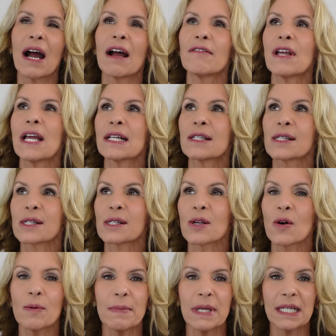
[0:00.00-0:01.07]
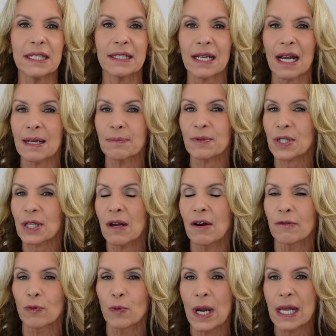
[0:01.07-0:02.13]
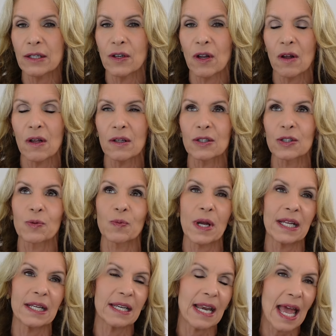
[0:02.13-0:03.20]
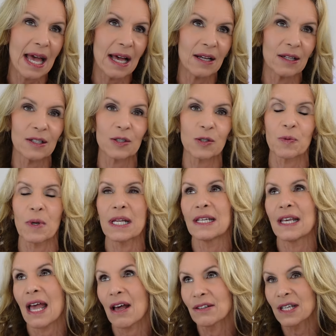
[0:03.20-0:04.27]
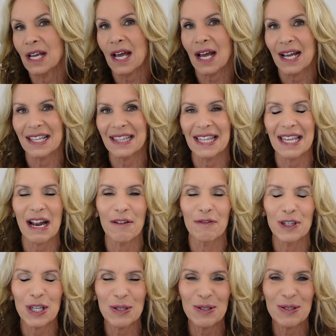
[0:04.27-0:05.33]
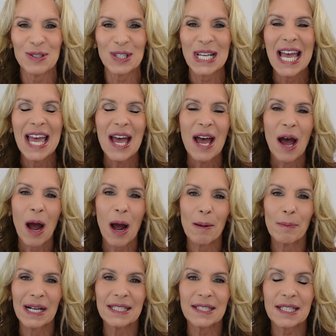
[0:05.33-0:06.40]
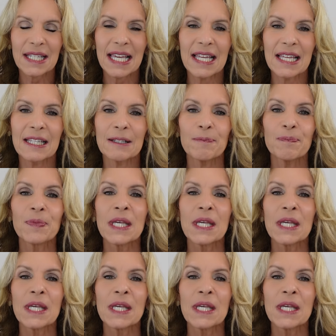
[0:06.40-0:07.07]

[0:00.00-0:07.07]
I've had so many types of retinols, retinols, retinaldehyde that I've used on my skin.